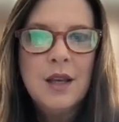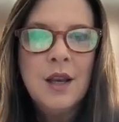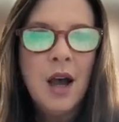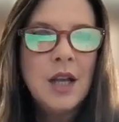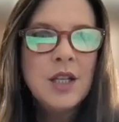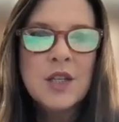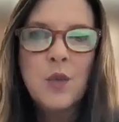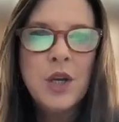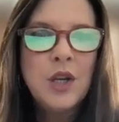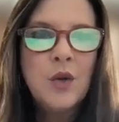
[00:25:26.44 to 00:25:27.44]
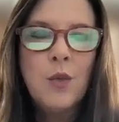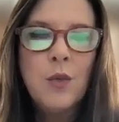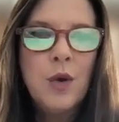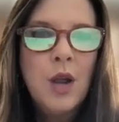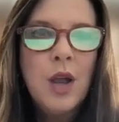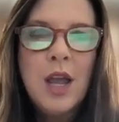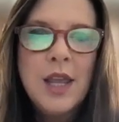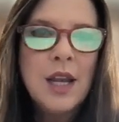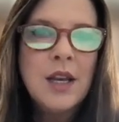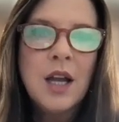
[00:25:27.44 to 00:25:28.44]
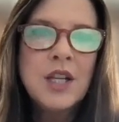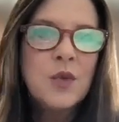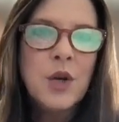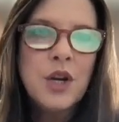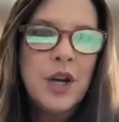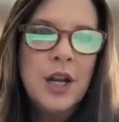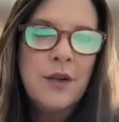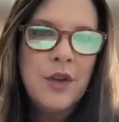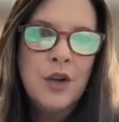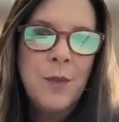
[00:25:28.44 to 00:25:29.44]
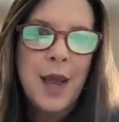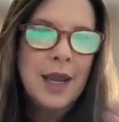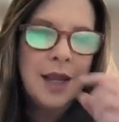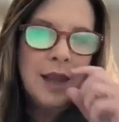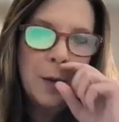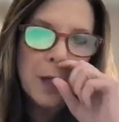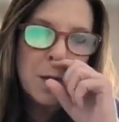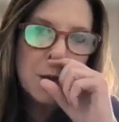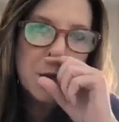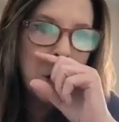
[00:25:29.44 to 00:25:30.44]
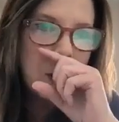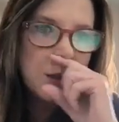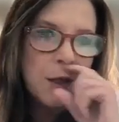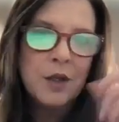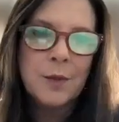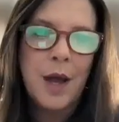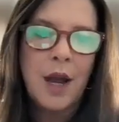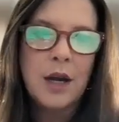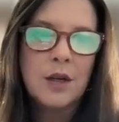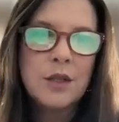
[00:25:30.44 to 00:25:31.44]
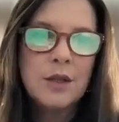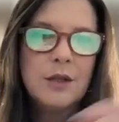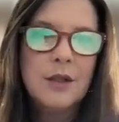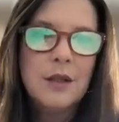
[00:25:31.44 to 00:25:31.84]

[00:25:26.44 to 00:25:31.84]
Not just when not just when you're interviewed, Maggie, like when you were talking to those buyers.